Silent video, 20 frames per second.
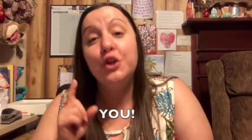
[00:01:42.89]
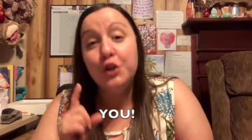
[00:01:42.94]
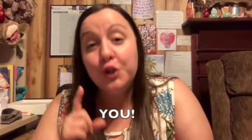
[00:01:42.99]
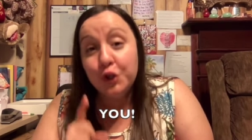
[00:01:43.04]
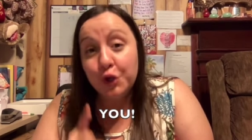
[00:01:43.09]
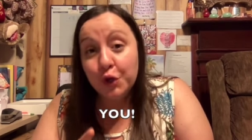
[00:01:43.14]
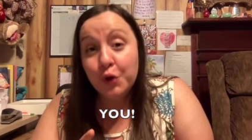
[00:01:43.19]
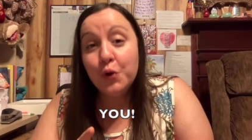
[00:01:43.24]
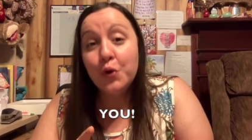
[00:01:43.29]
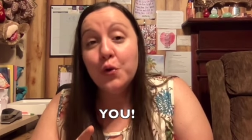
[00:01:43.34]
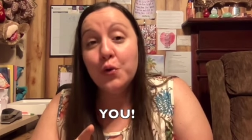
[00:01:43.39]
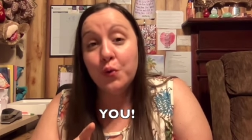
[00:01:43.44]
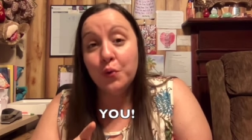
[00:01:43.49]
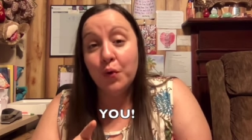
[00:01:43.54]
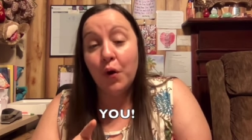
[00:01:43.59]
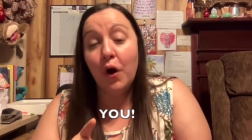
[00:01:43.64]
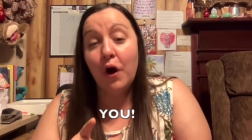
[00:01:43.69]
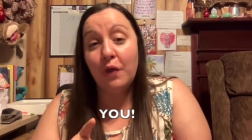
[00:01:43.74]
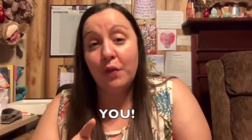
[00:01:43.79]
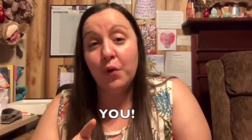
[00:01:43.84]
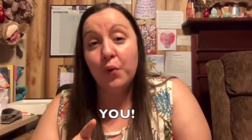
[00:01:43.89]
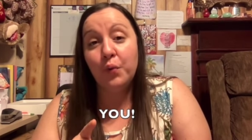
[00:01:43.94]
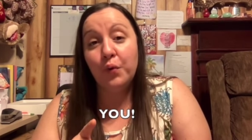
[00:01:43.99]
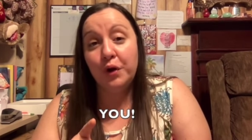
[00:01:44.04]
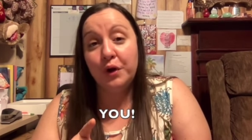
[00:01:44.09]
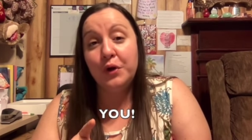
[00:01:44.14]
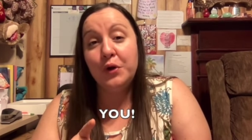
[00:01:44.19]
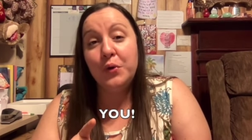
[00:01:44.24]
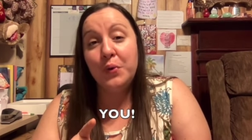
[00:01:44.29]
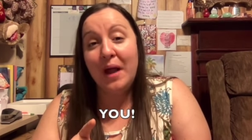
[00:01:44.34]
You are the
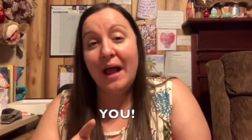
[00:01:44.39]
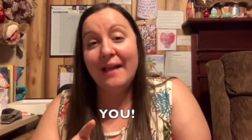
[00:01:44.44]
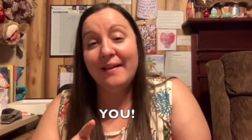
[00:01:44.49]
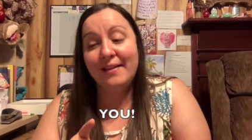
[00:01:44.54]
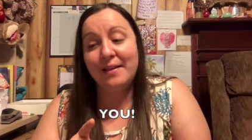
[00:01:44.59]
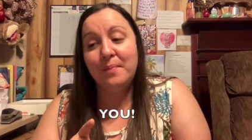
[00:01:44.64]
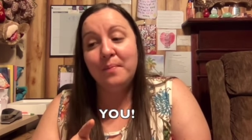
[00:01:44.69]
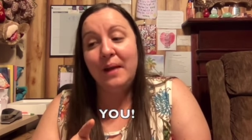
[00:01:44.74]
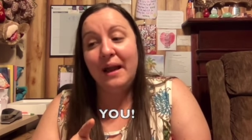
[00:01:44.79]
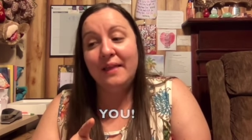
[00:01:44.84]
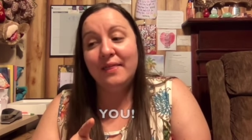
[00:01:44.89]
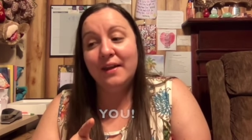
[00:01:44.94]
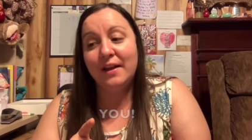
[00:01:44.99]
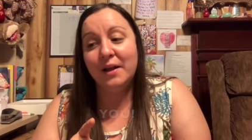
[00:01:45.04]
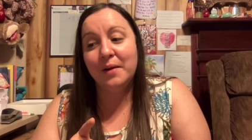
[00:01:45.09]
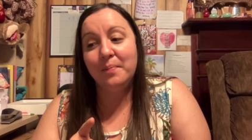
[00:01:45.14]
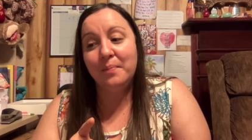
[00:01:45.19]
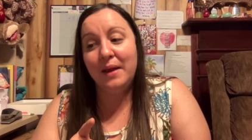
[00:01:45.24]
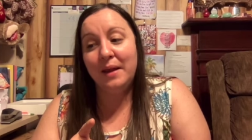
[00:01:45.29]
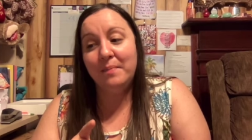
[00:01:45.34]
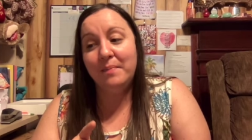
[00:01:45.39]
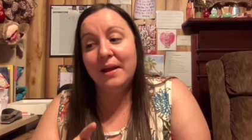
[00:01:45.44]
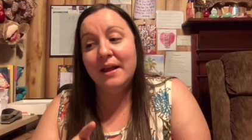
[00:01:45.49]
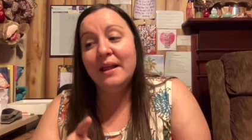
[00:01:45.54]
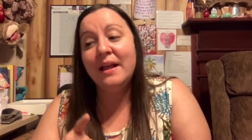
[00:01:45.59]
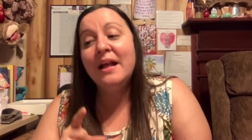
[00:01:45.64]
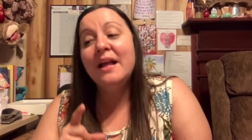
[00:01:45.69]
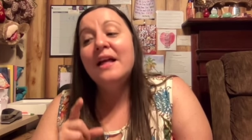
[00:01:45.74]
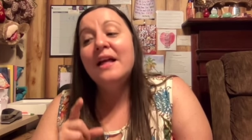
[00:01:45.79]
one who has to make the commitment.